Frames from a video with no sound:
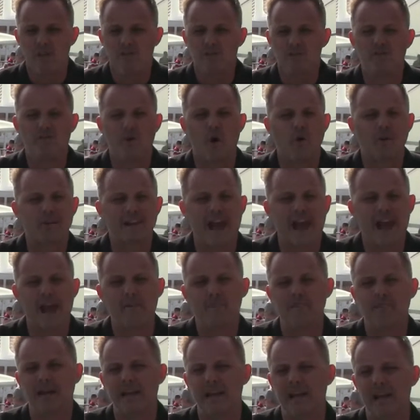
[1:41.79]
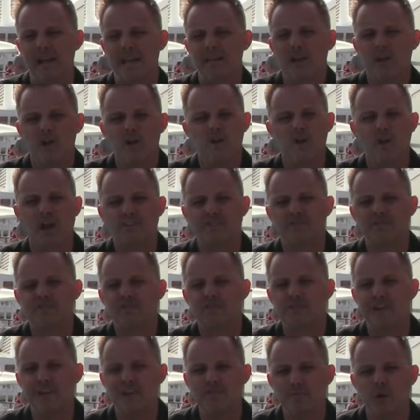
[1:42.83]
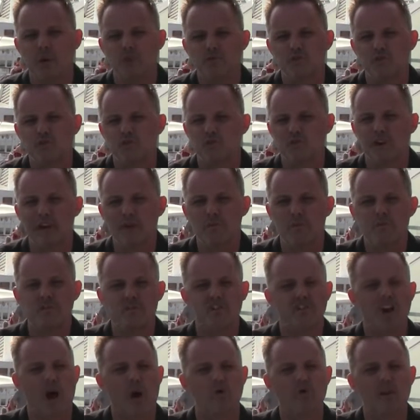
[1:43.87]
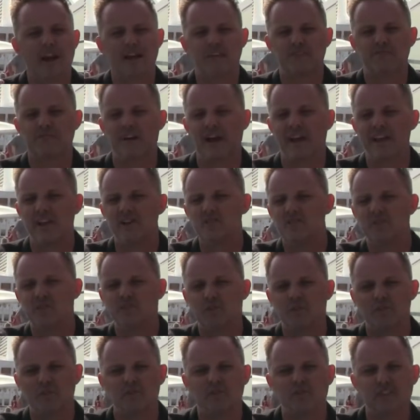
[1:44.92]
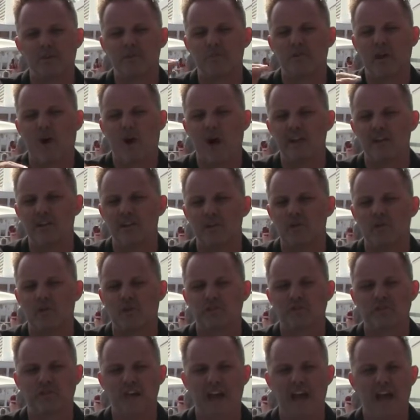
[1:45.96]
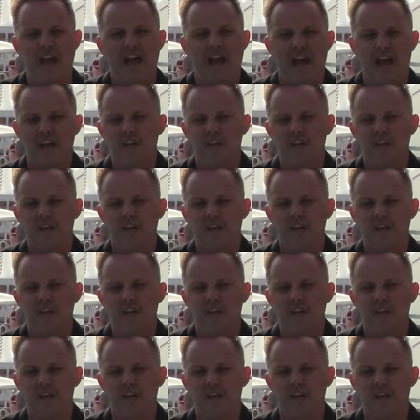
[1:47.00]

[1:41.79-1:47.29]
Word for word: You've got gambling, you can get to Fremont Street, which is old Las Vegas, you can do the zip lining across there,